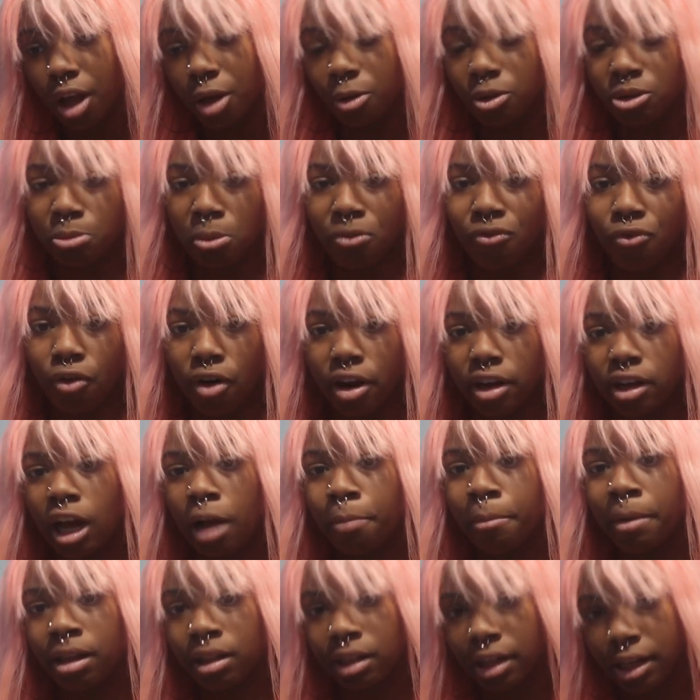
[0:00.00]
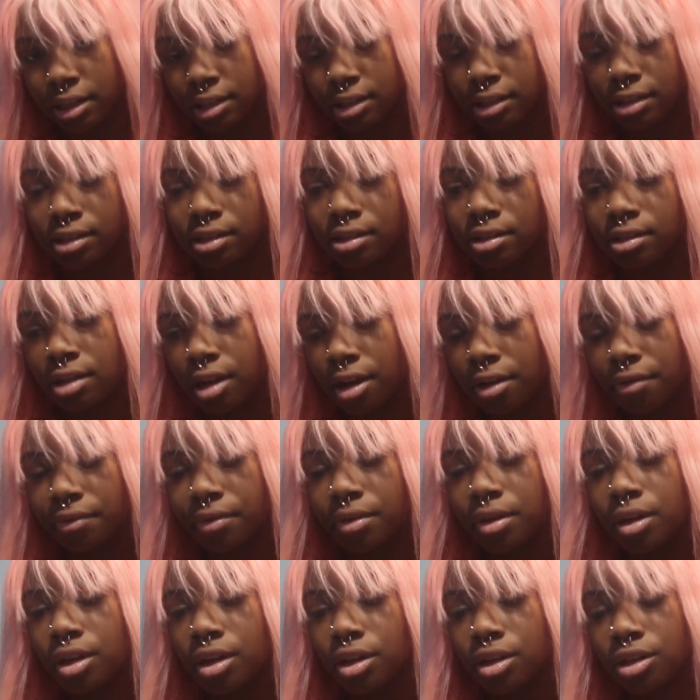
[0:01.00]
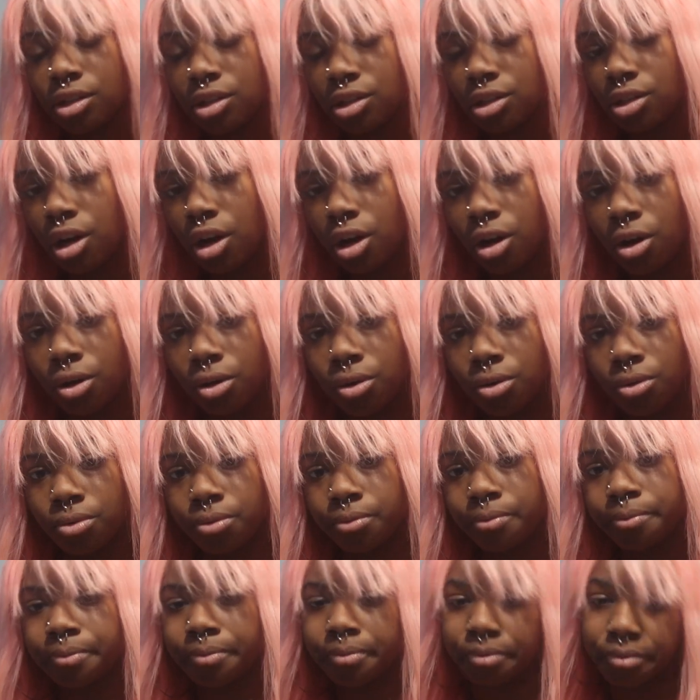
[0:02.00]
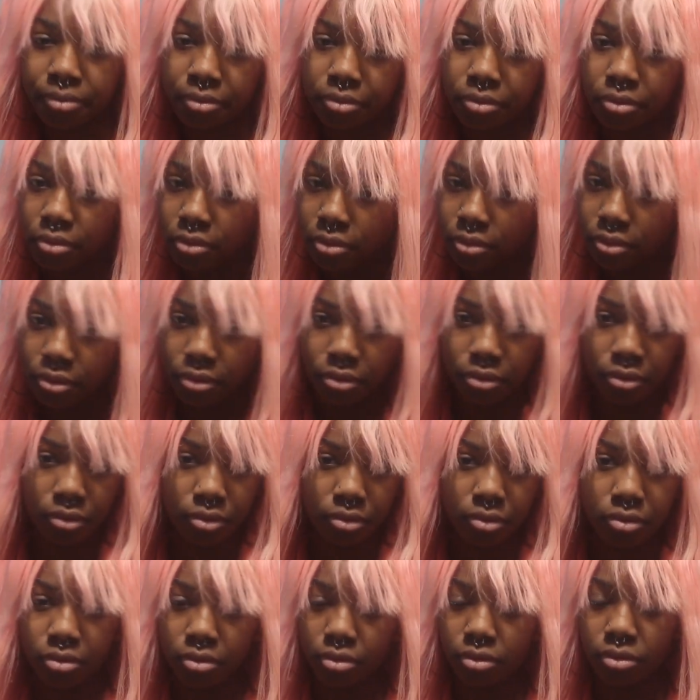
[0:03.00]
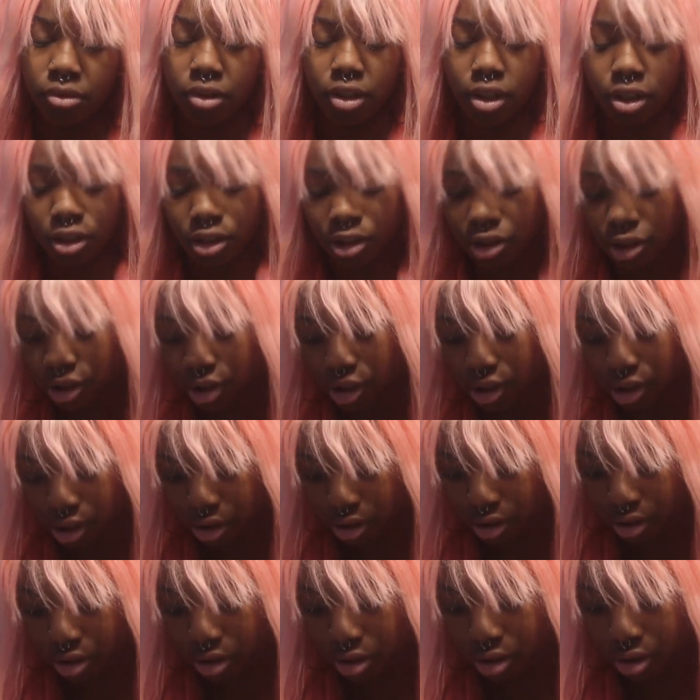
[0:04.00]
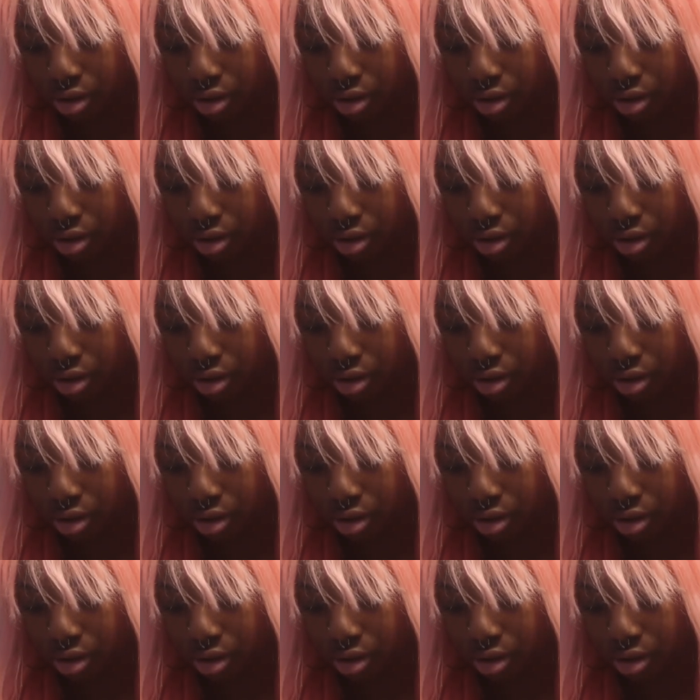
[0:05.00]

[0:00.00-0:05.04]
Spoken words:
it was before I got my license and stuff. So, it's just